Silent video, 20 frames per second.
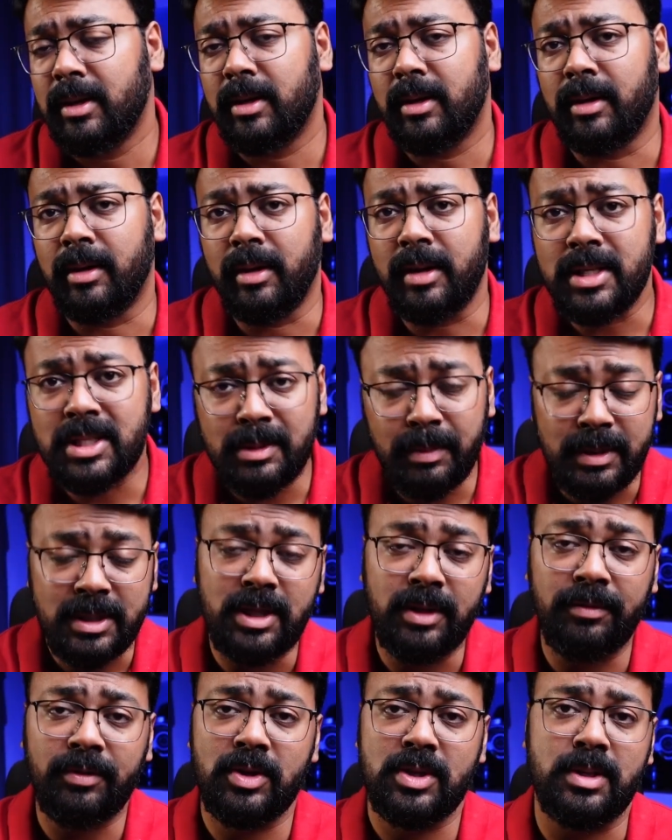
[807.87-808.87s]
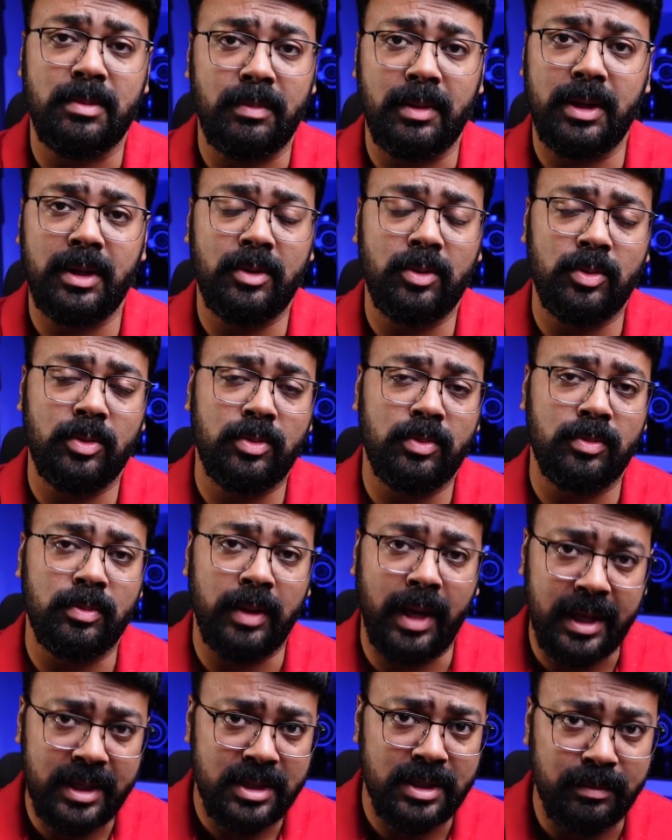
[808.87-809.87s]
uh, especially if you're somebody who
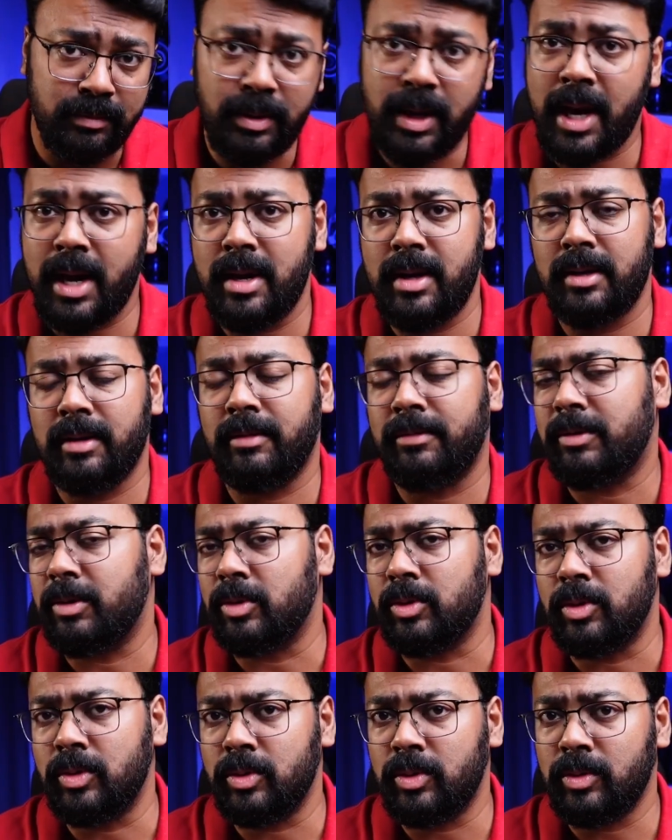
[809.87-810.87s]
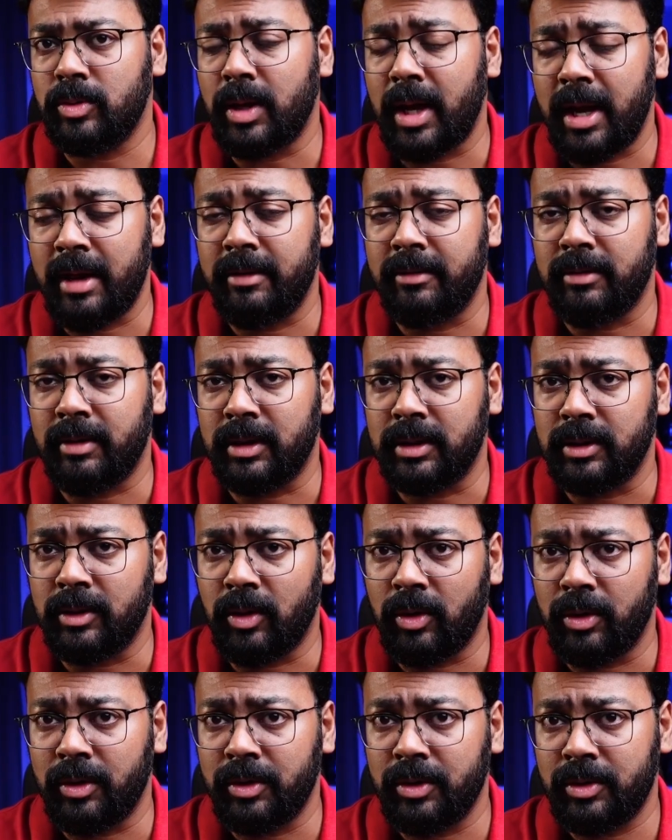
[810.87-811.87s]
likes the brand, if you do have other
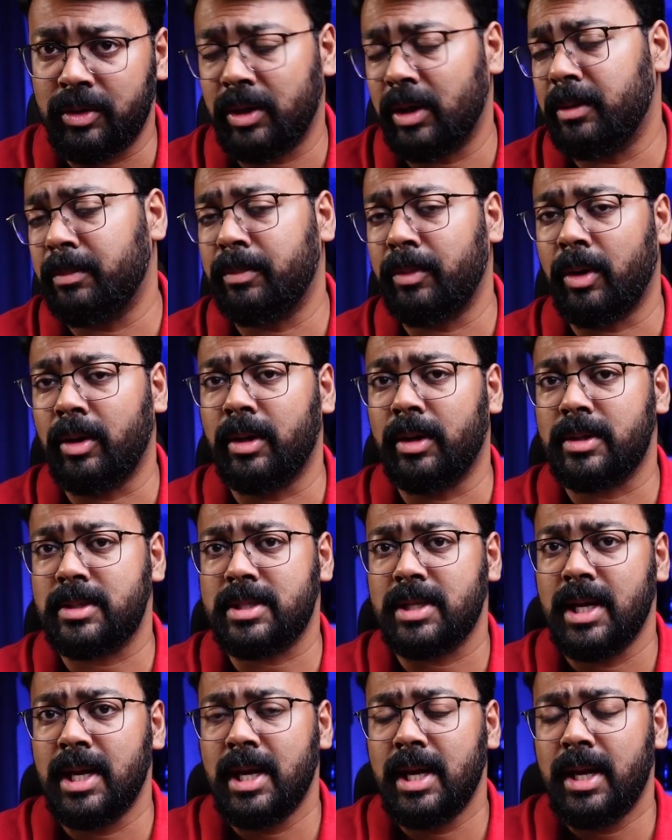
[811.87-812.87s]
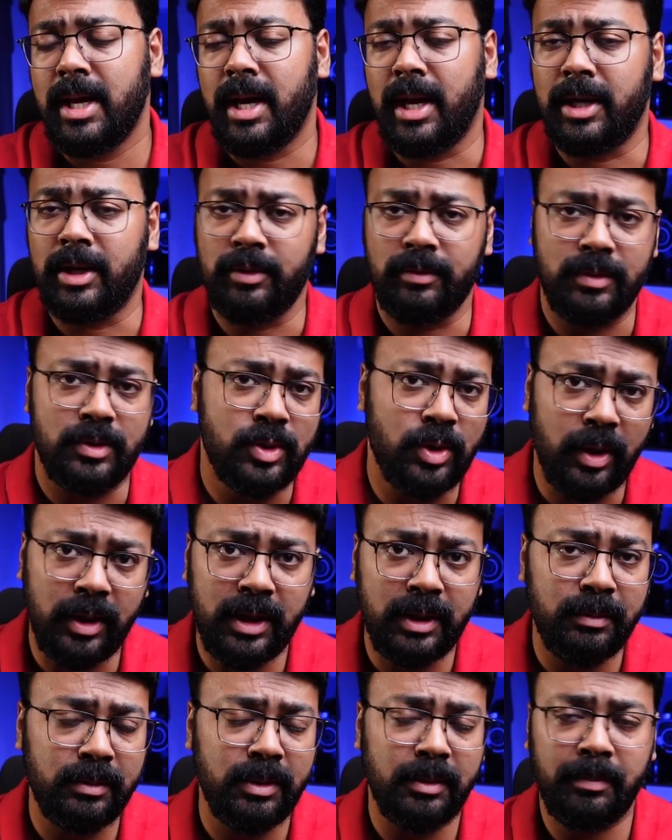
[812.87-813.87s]
audio audiocular products and you've enjoyed
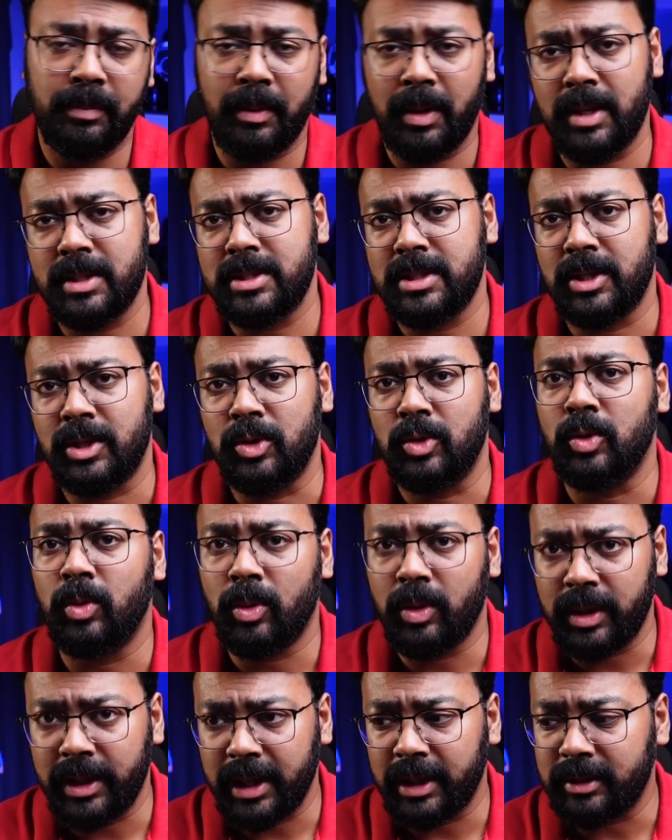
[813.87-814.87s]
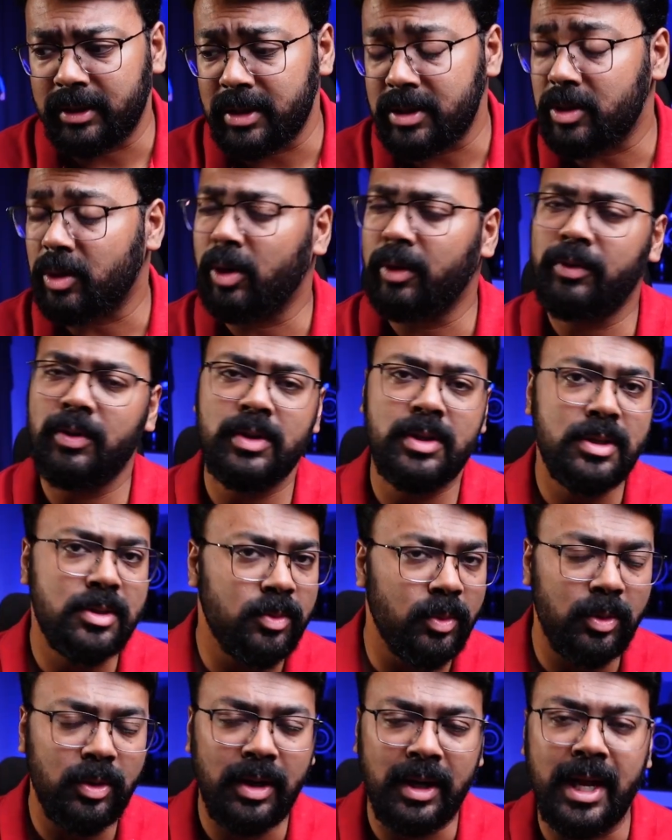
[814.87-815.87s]
them in the past and you do want to get this, or if you just
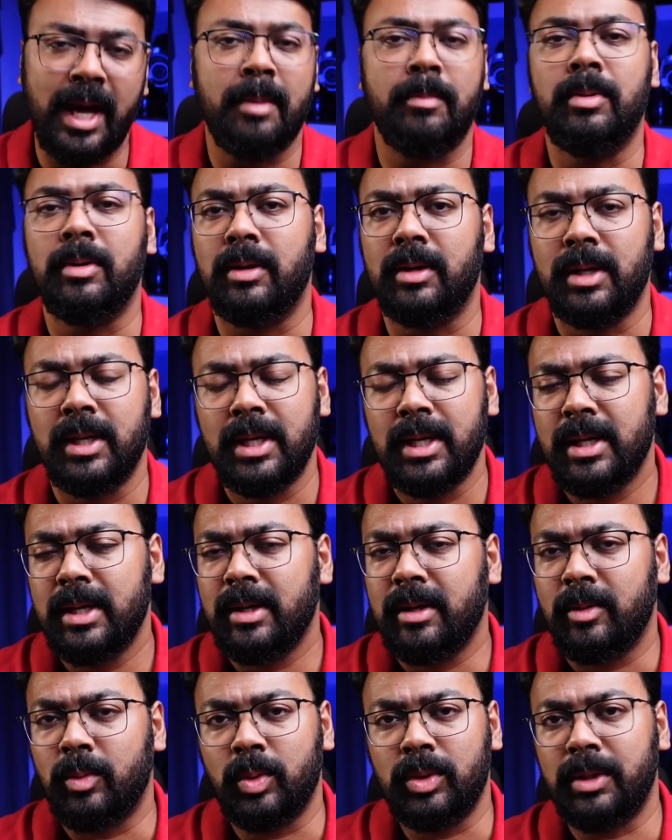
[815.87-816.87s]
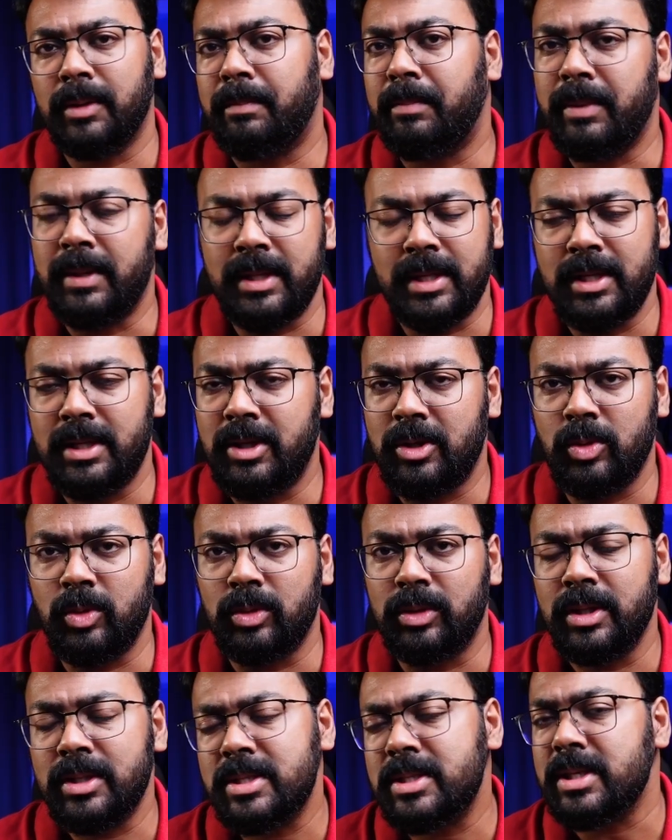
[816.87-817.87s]
want to dabble with a
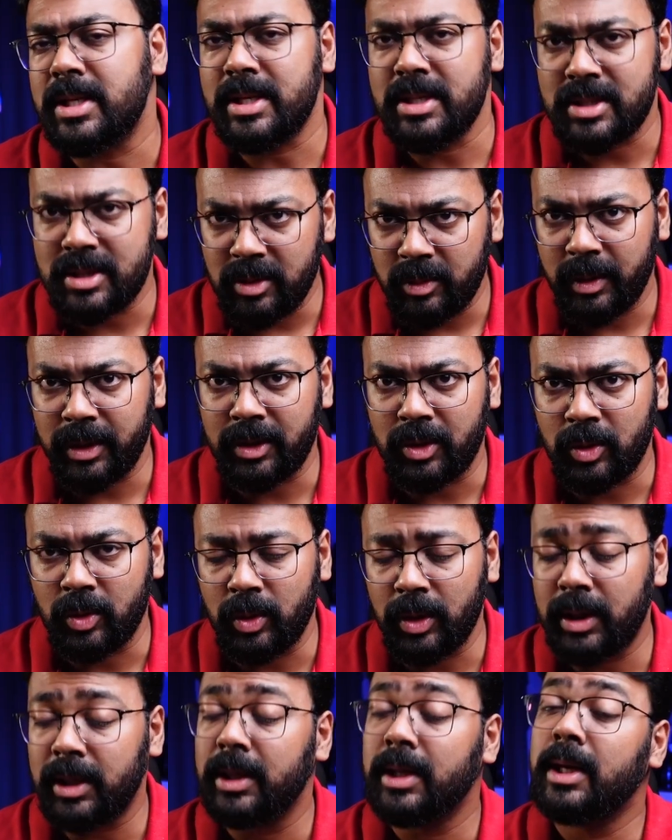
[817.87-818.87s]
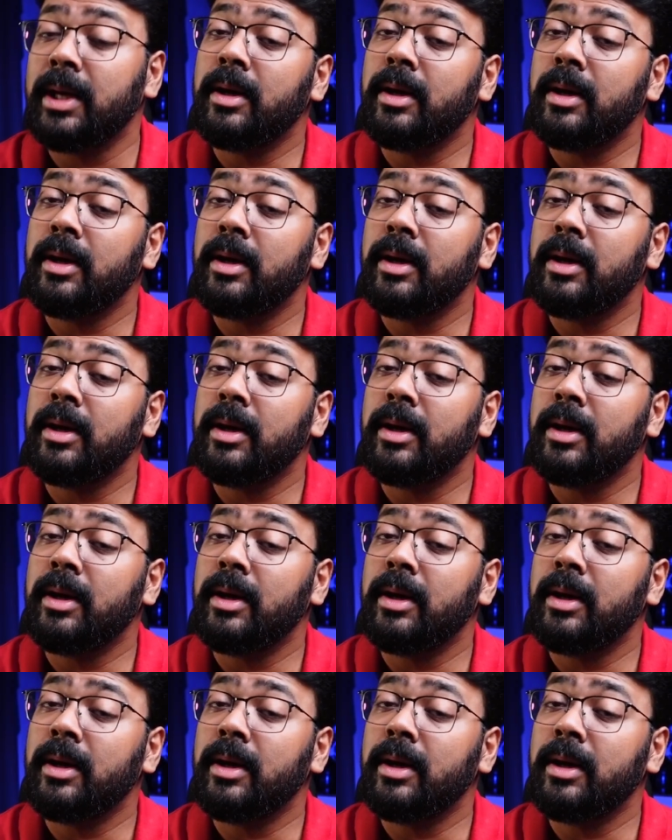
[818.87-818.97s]
PEQ, this is the way to do it.